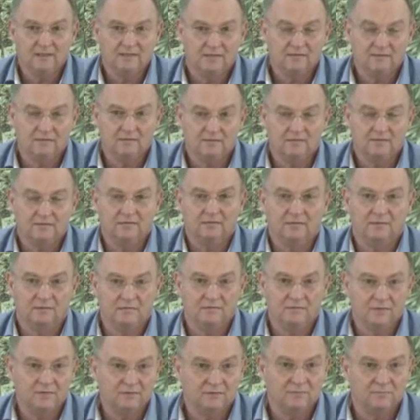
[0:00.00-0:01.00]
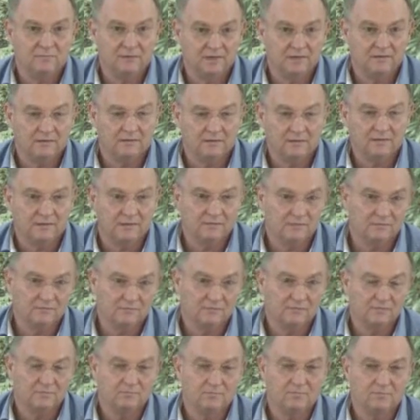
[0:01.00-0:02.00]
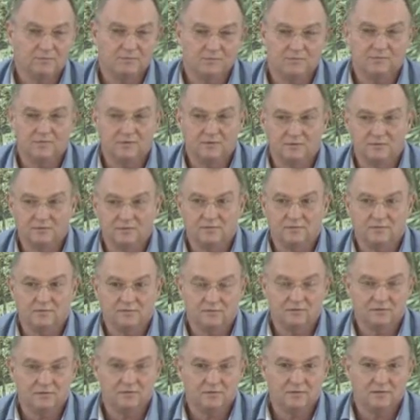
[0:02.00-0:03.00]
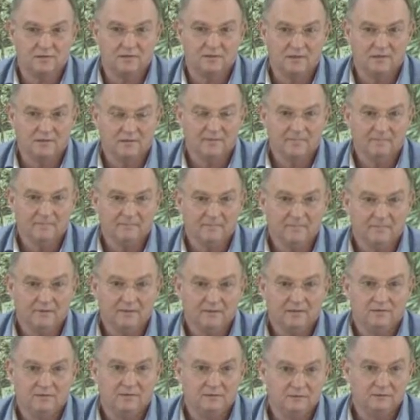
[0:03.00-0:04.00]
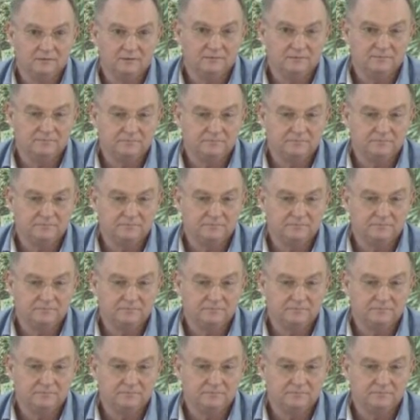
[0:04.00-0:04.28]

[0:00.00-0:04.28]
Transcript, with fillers: the, the region where cotton was produced as a strategic good.